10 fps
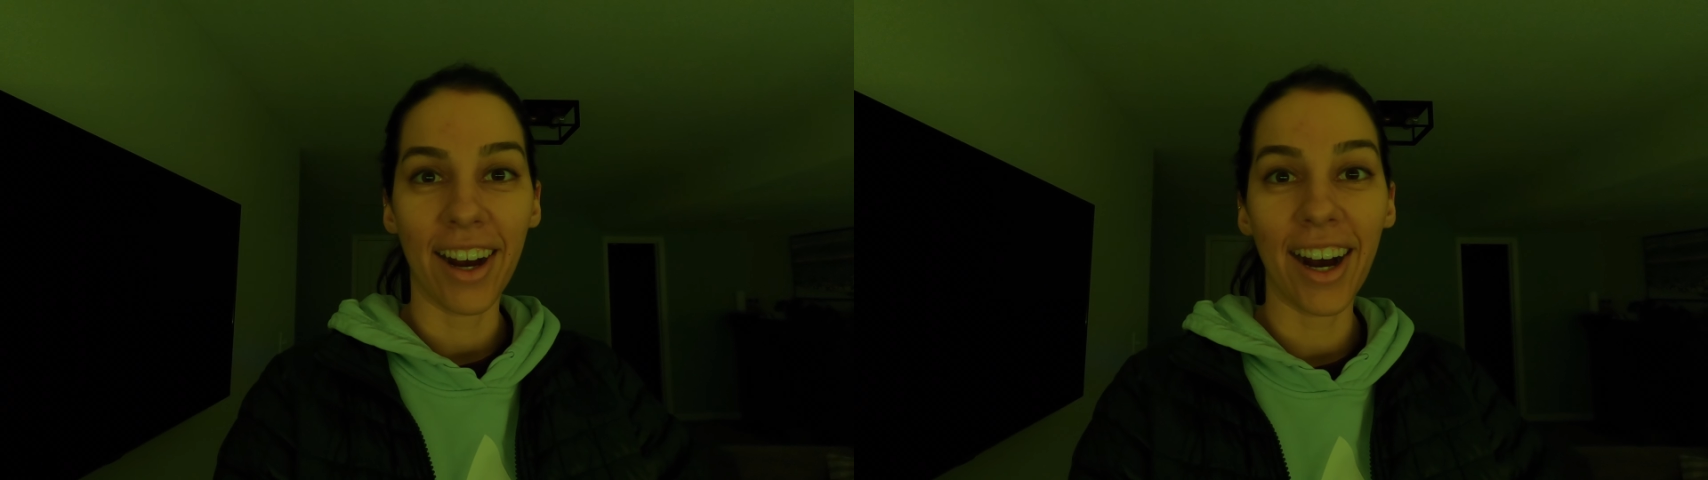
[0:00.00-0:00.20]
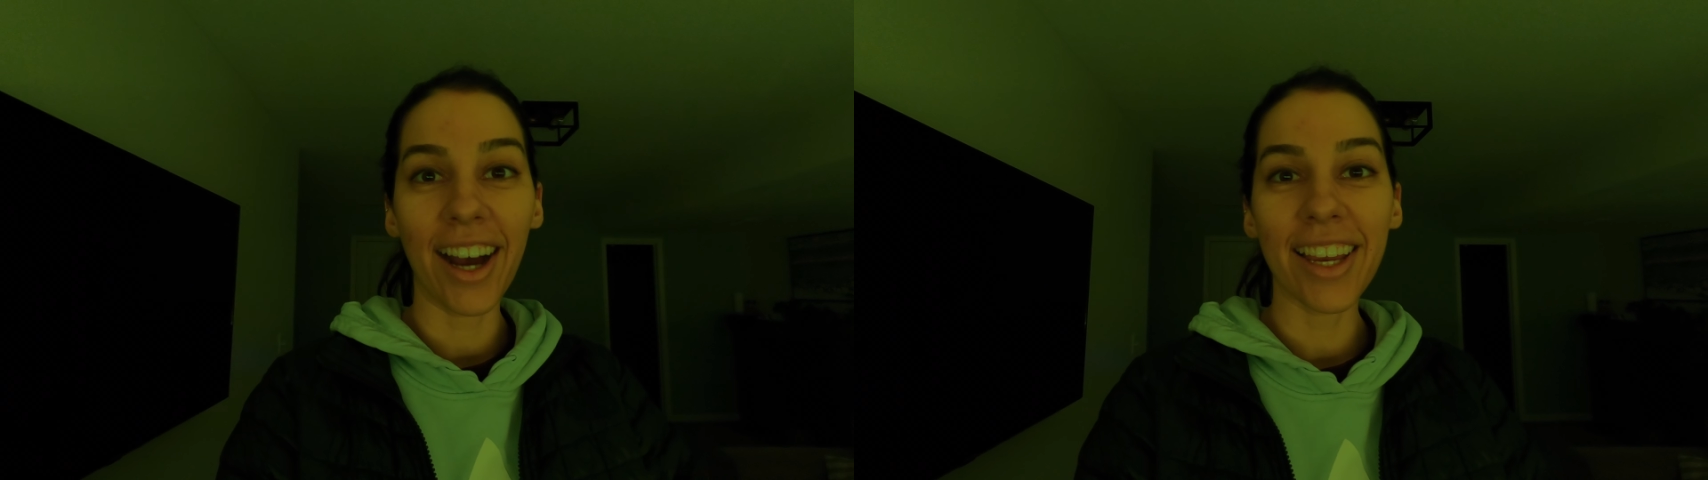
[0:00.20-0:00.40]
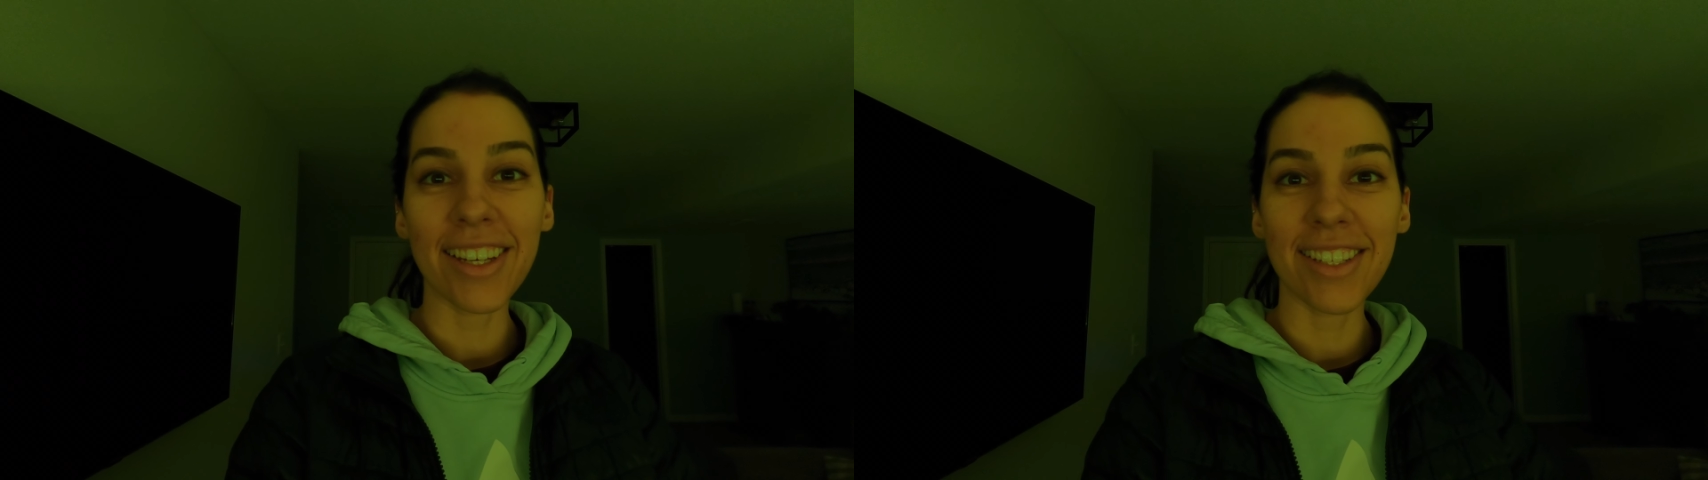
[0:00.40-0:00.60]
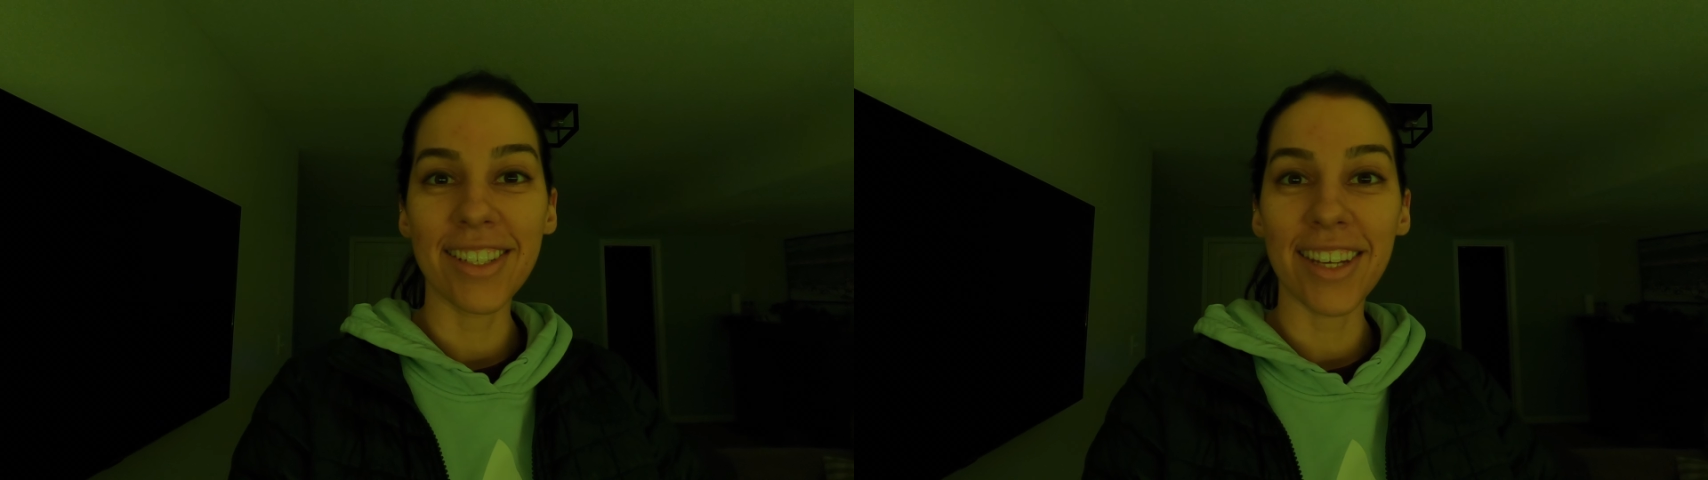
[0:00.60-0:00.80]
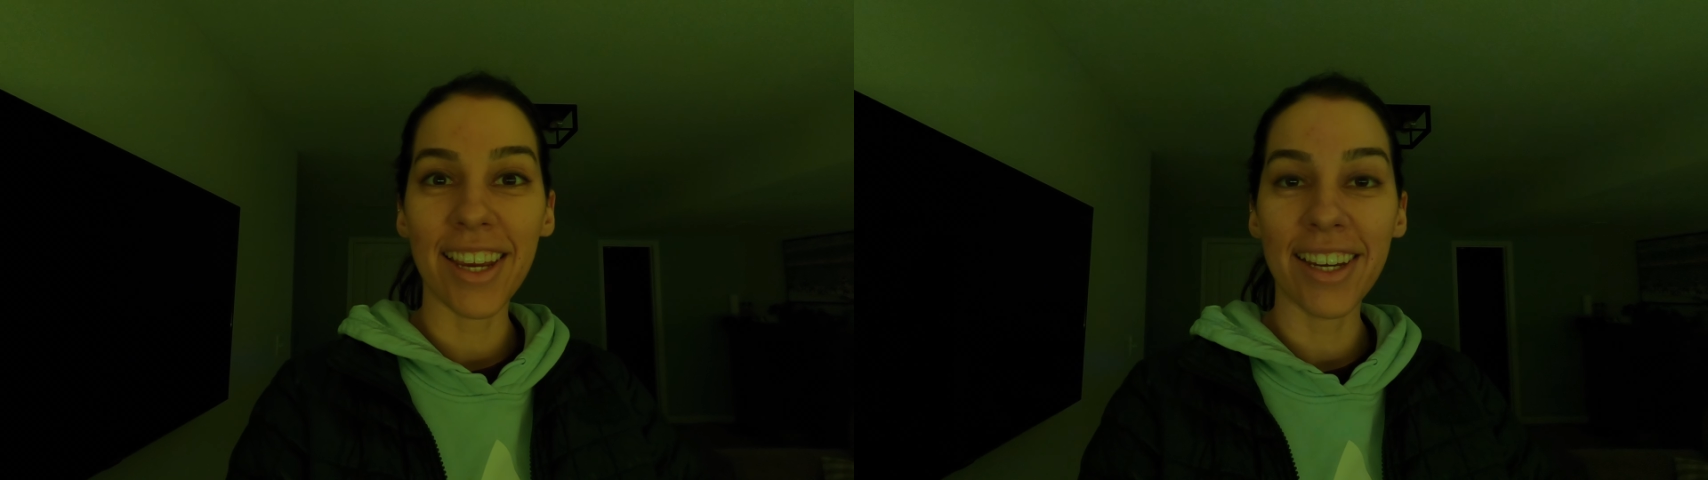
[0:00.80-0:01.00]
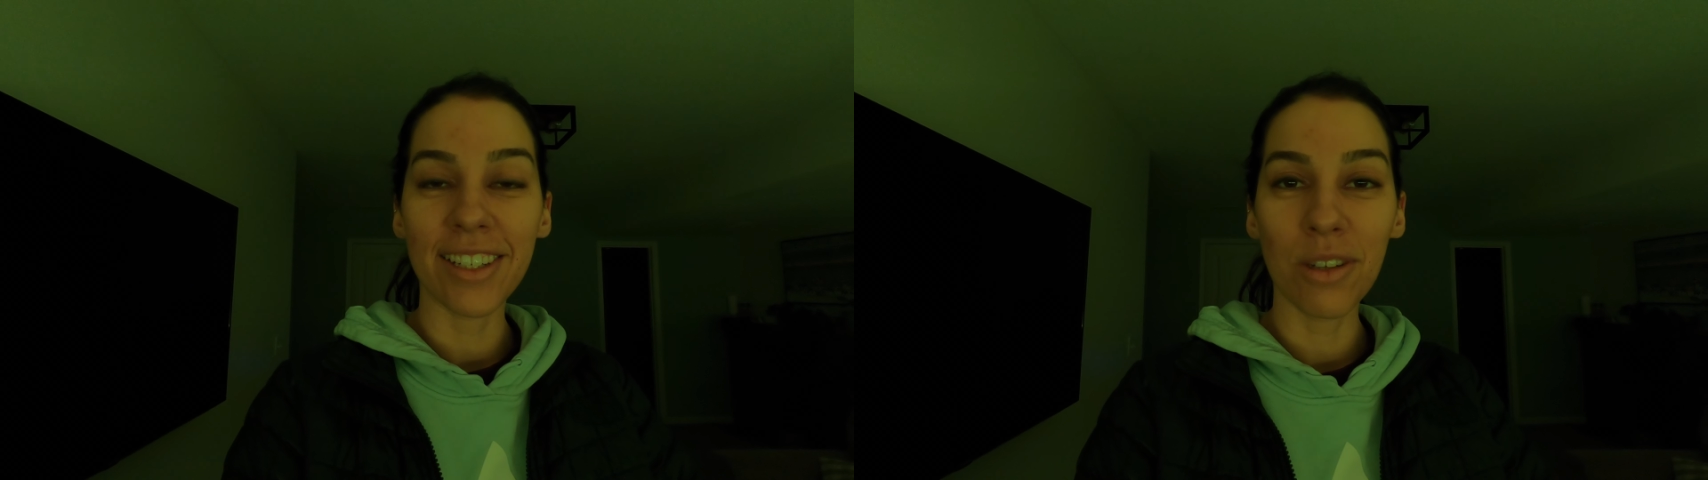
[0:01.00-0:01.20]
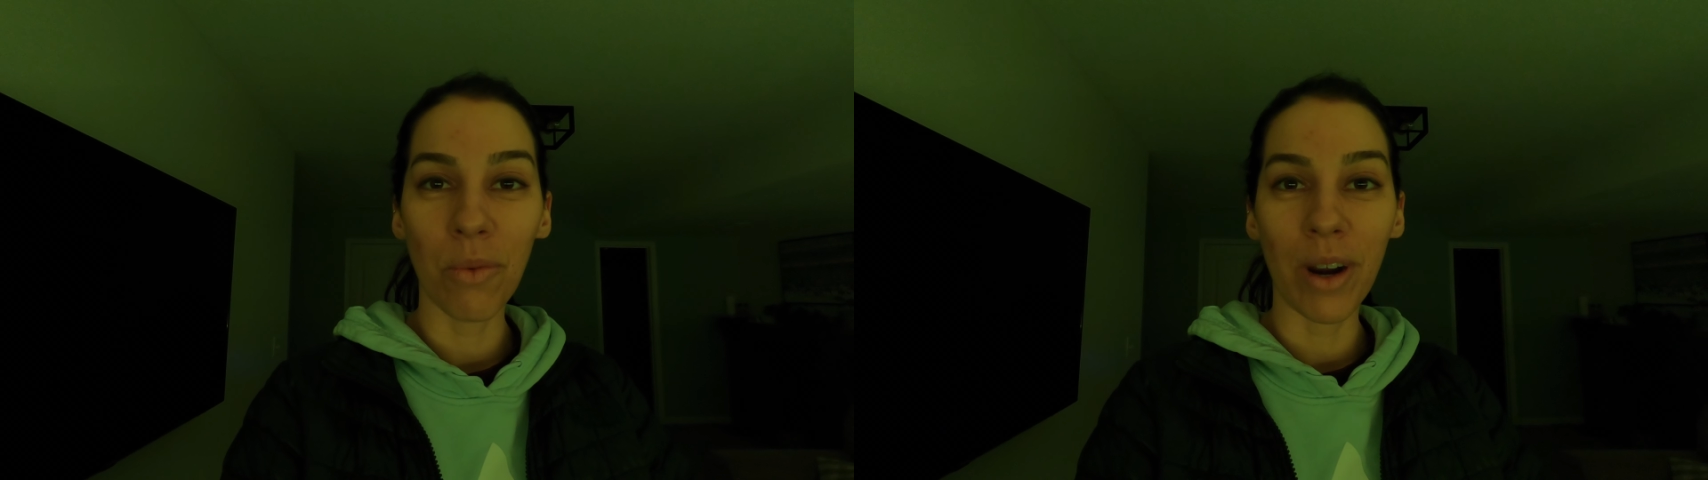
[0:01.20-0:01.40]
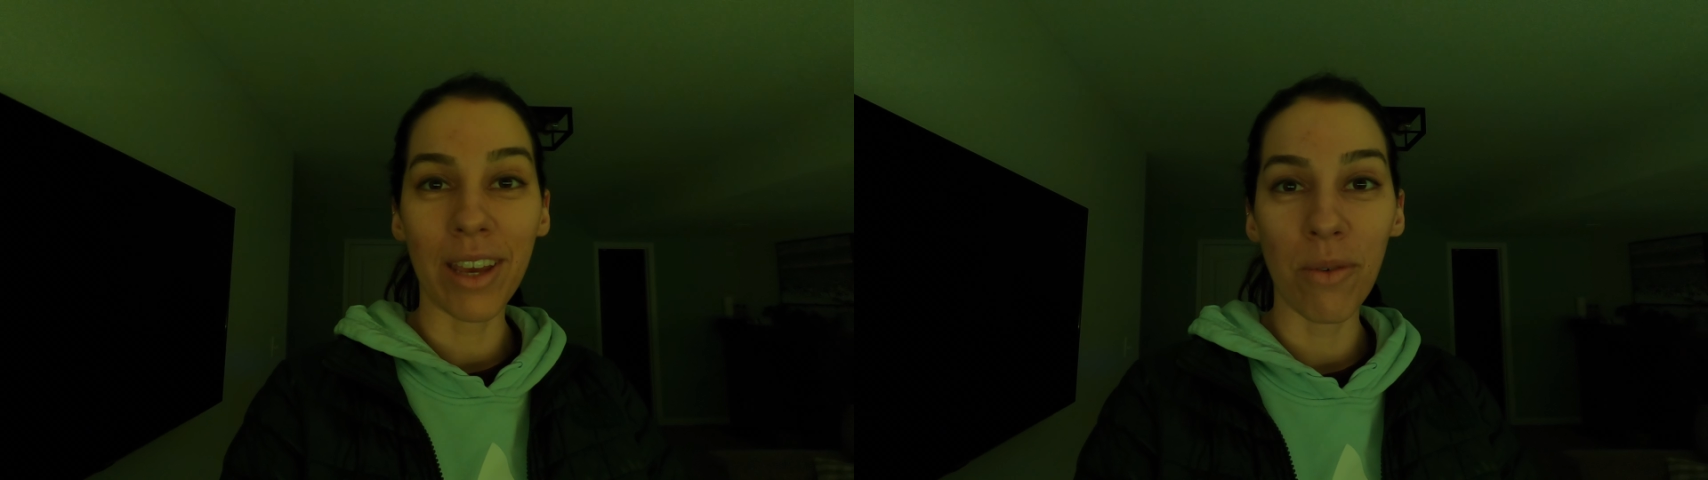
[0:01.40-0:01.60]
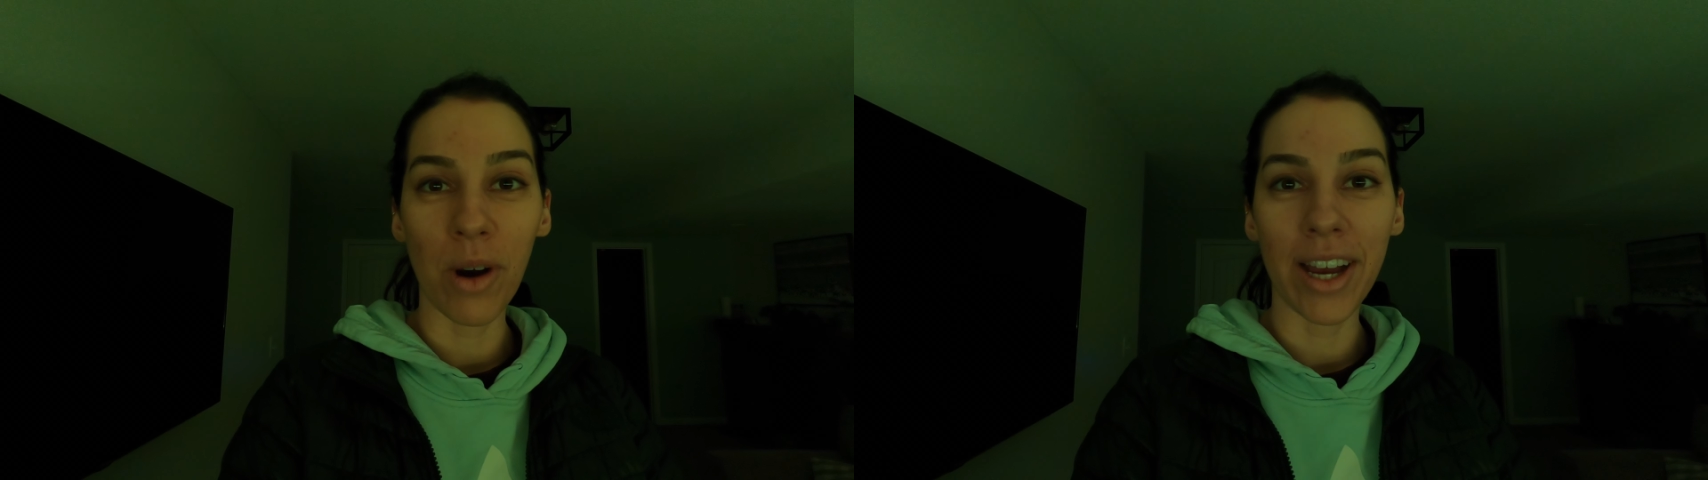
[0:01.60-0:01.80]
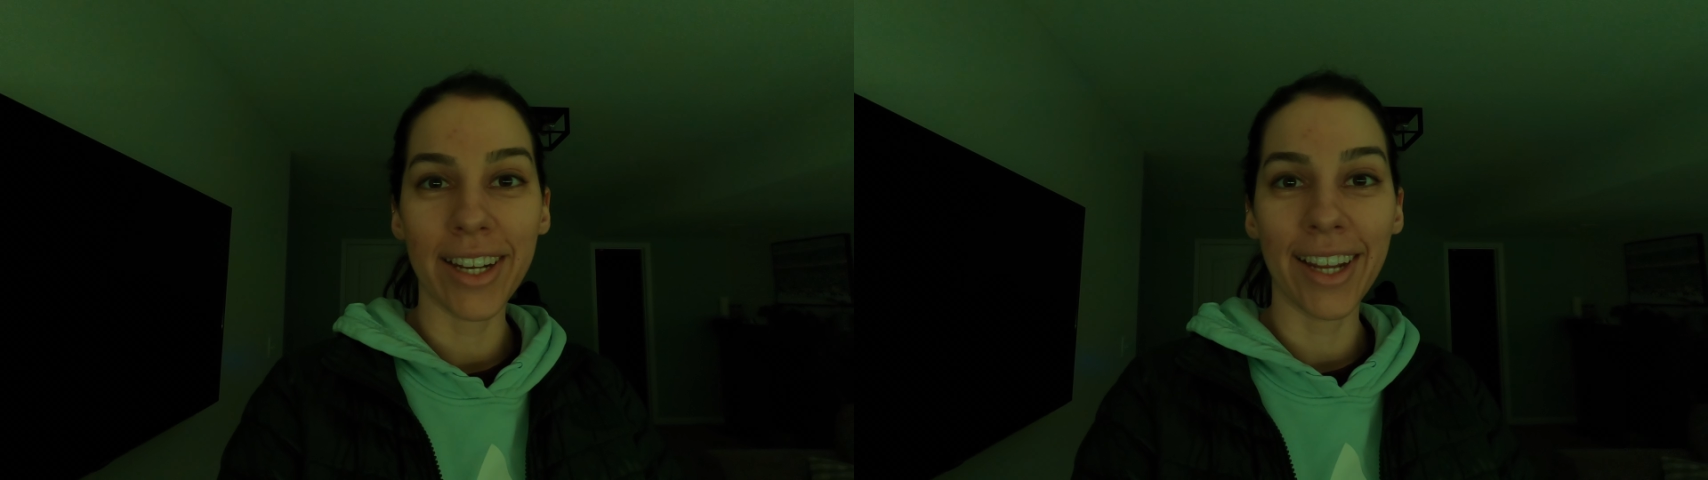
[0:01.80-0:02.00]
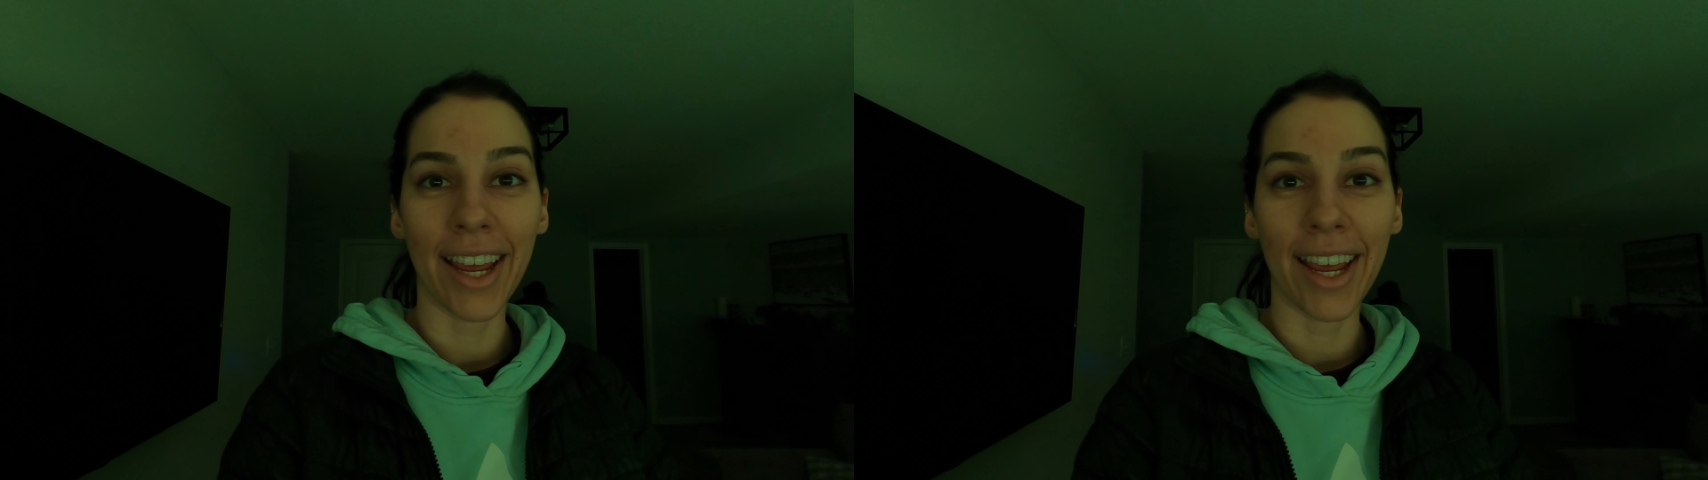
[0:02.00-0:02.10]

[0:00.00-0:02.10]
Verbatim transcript: Hi, it's day 21